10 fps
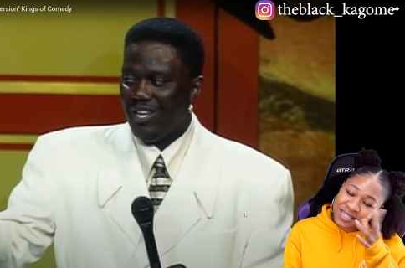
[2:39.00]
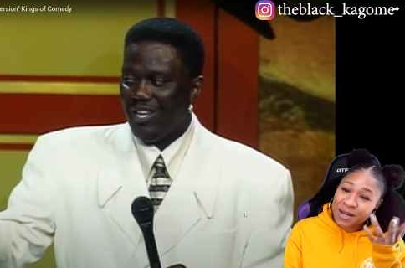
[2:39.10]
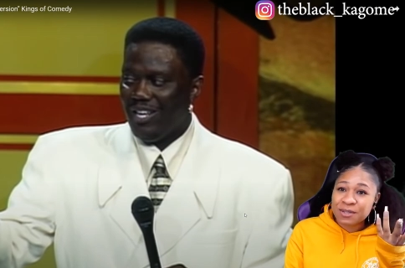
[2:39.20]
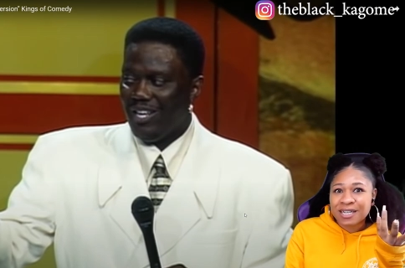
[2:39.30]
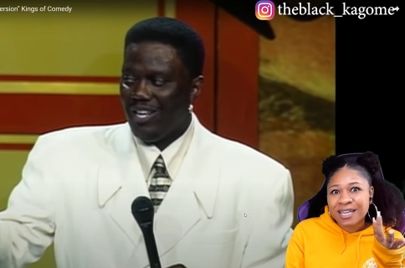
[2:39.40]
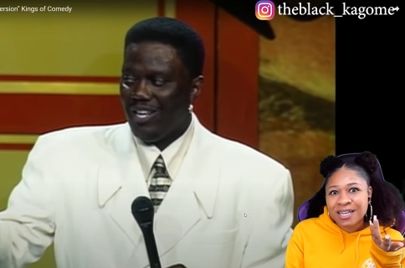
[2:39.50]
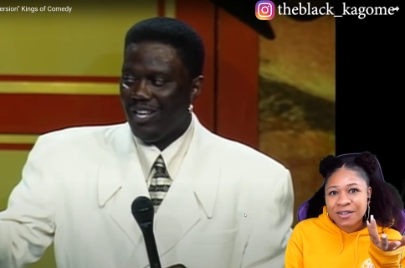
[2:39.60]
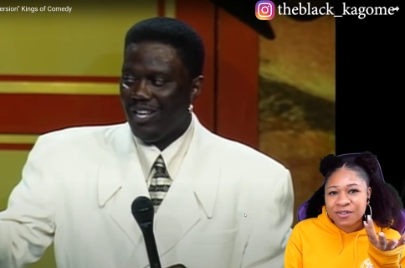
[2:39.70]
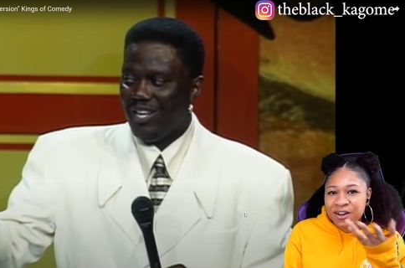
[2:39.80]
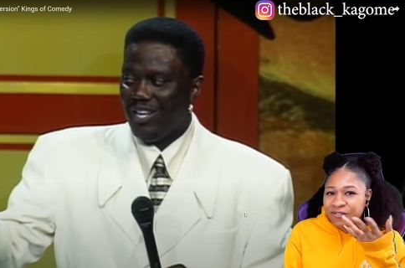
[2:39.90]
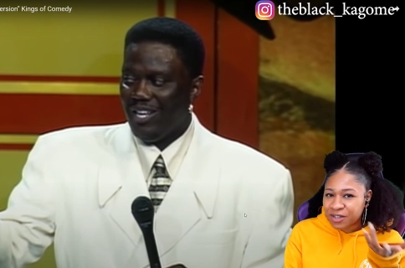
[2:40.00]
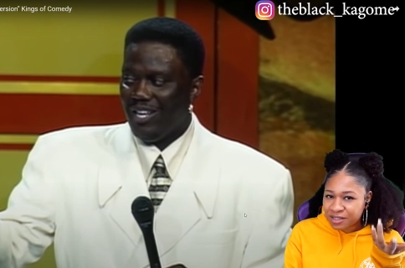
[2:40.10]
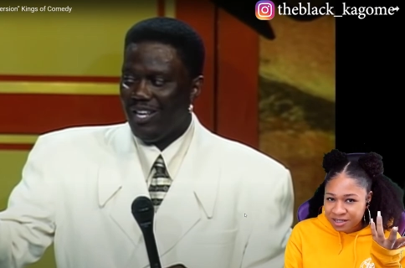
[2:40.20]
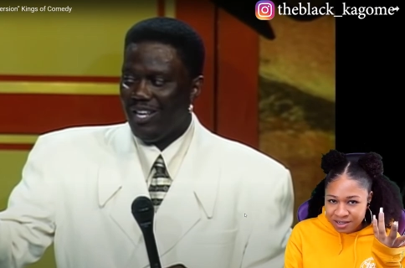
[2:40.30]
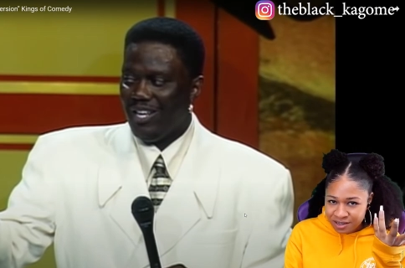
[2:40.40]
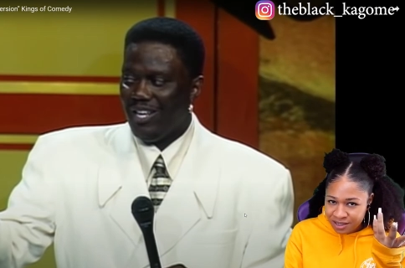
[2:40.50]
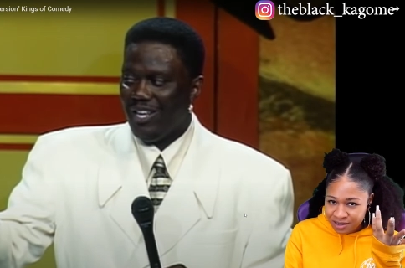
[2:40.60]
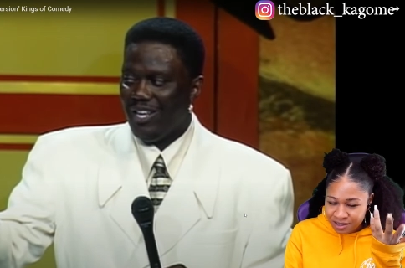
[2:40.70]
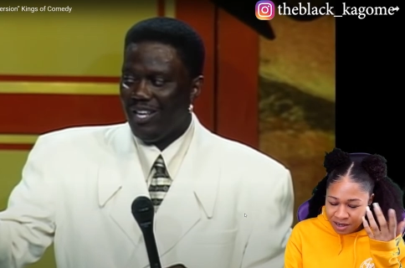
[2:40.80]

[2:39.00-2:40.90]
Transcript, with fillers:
Speaker 1: much, because I was a kid when I first seen Kings